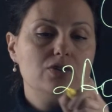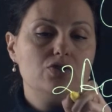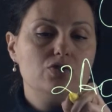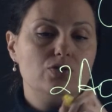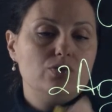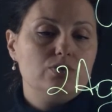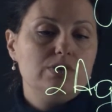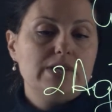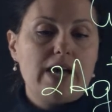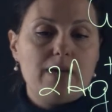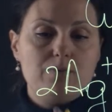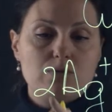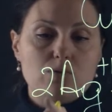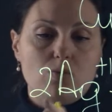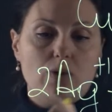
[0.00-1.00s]
2
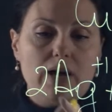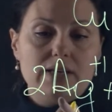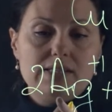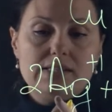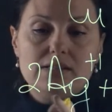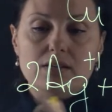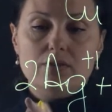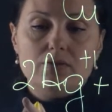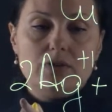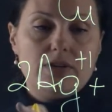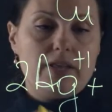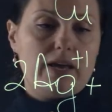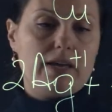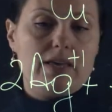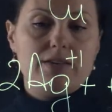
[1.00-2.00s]
times 1 silver,
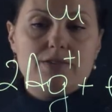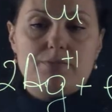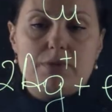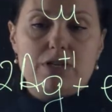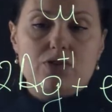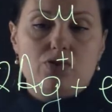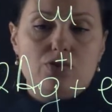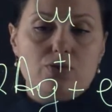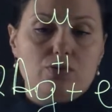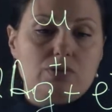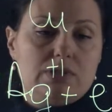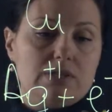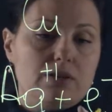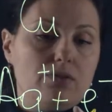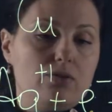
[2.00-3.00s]
that gives me 2
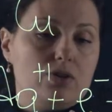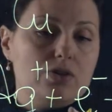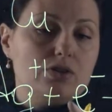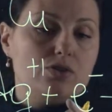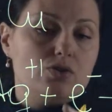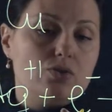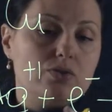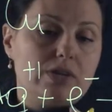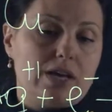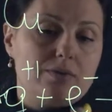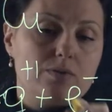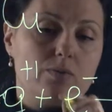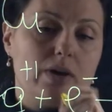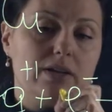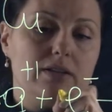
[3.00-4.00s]
silvers. 2
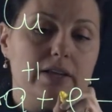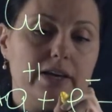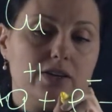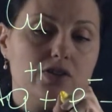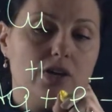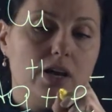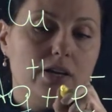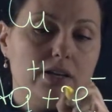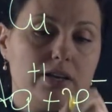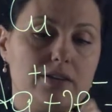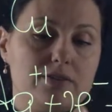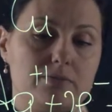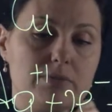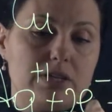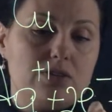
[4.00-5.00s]
times 1 electron
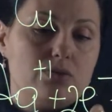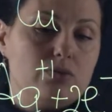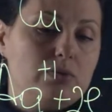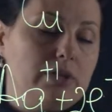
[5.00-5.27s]
gives me 2